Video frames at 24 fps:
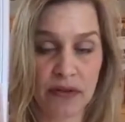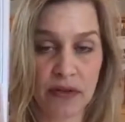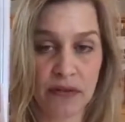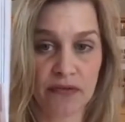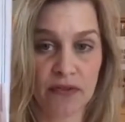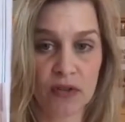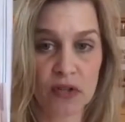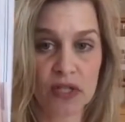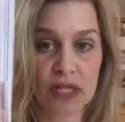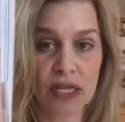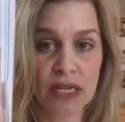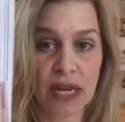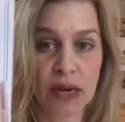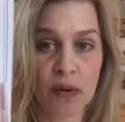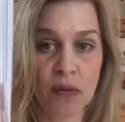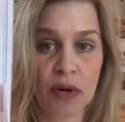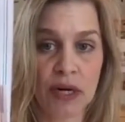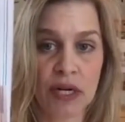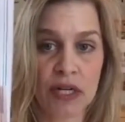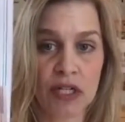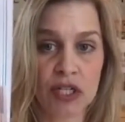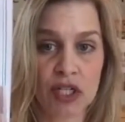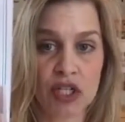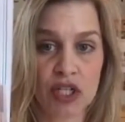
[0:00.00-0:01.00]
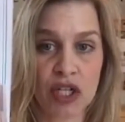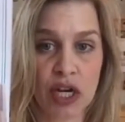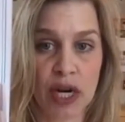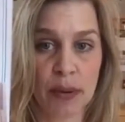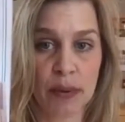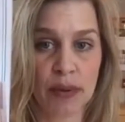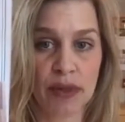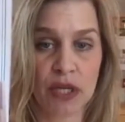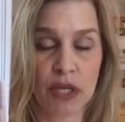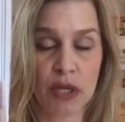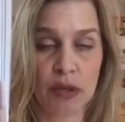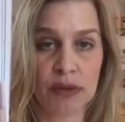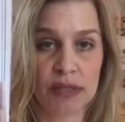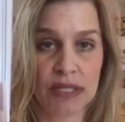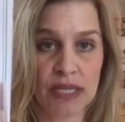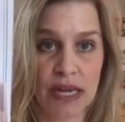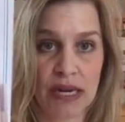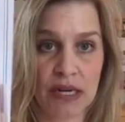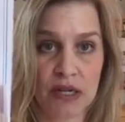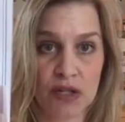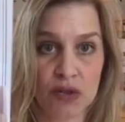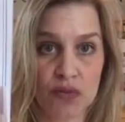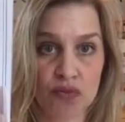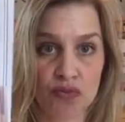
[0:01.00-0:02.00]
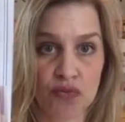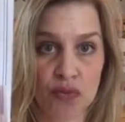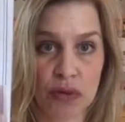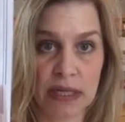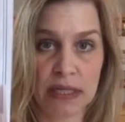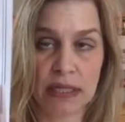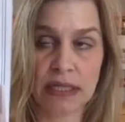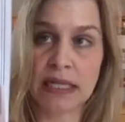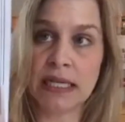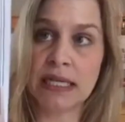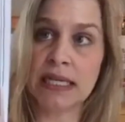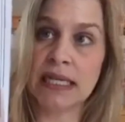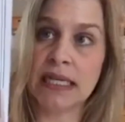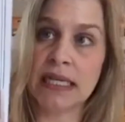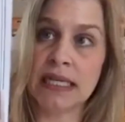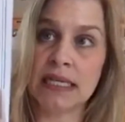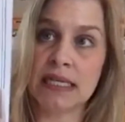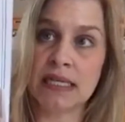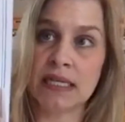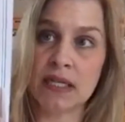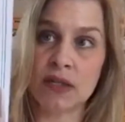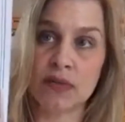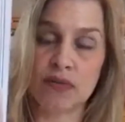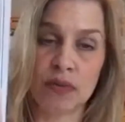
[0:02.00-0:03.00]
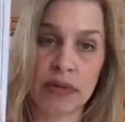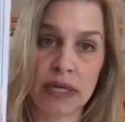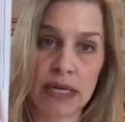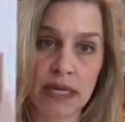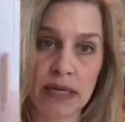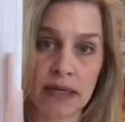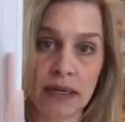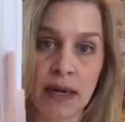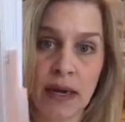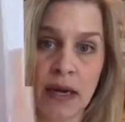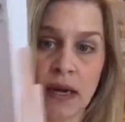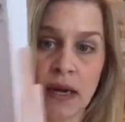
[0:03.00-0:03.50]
The first thing I wanted to share with you is that it's really an easy read.